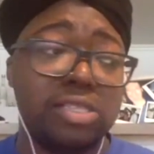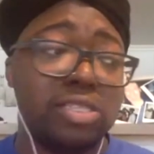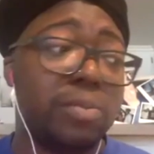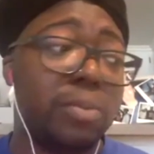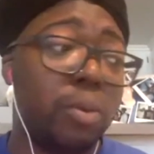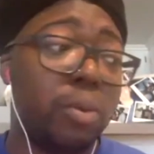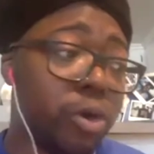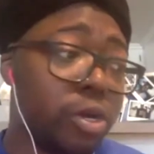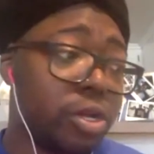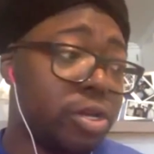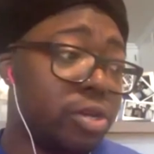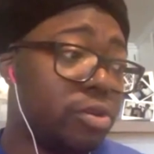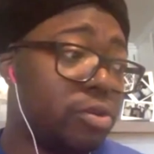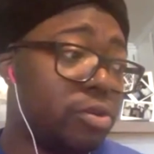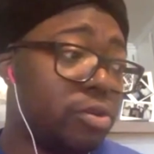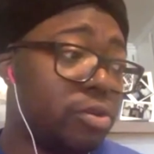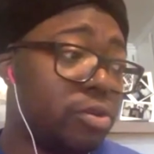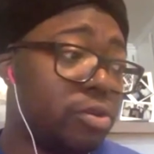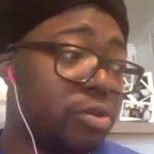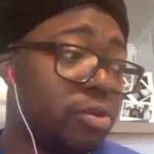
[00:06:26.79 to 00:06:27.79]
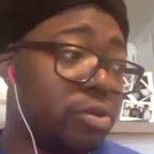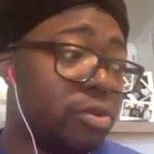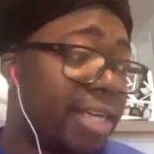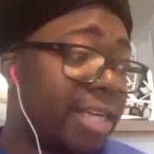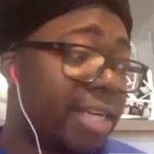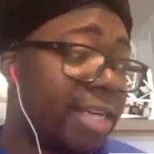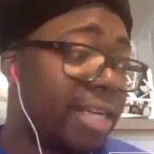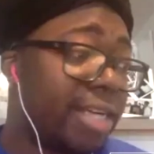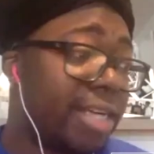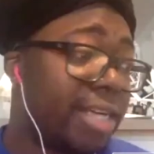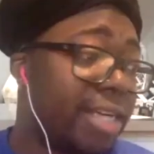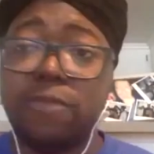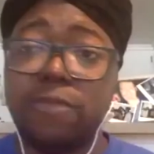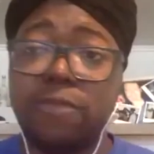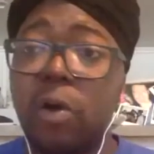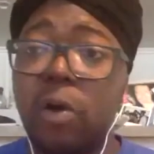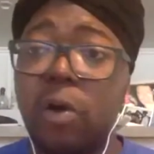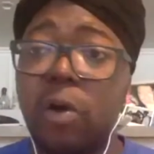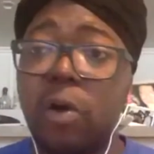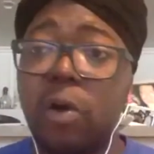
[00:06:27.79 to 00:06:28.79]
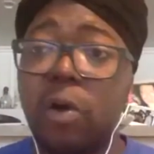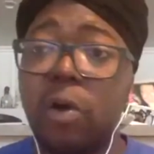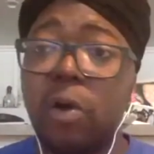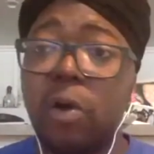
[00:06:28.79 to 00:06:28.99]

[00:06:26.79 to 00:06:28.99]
support you as you go forward.